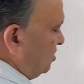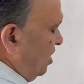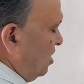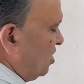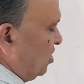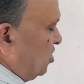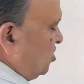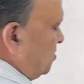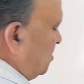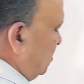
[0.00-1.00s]
the
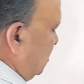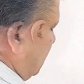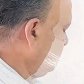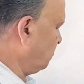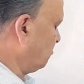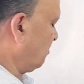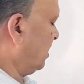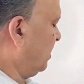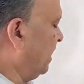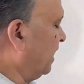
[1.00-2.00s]
set of
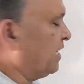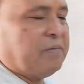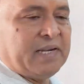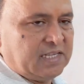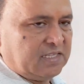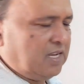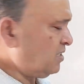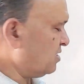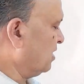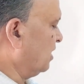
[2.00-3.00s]
negative
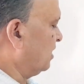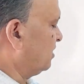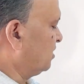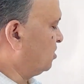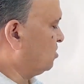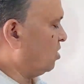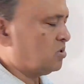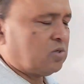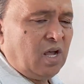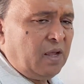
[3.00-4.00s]
integers. This is
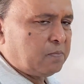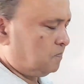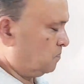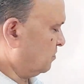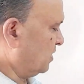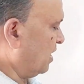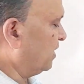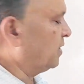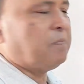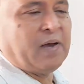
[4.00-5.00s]
also
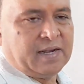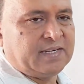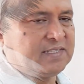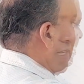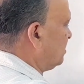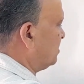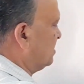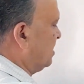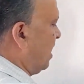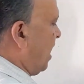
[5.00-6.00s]
an infinite set.
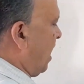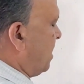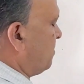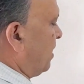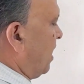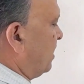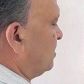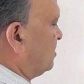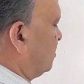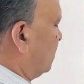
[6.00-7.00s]
I
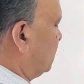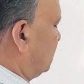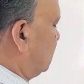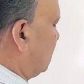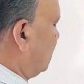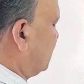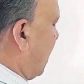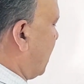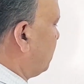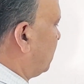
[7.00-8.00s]
is the integers,
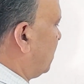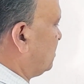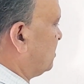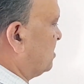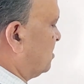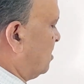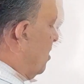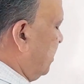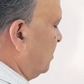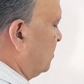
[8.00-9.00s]
I plus is
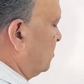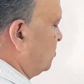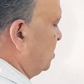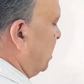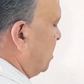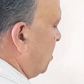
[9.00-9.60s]
the set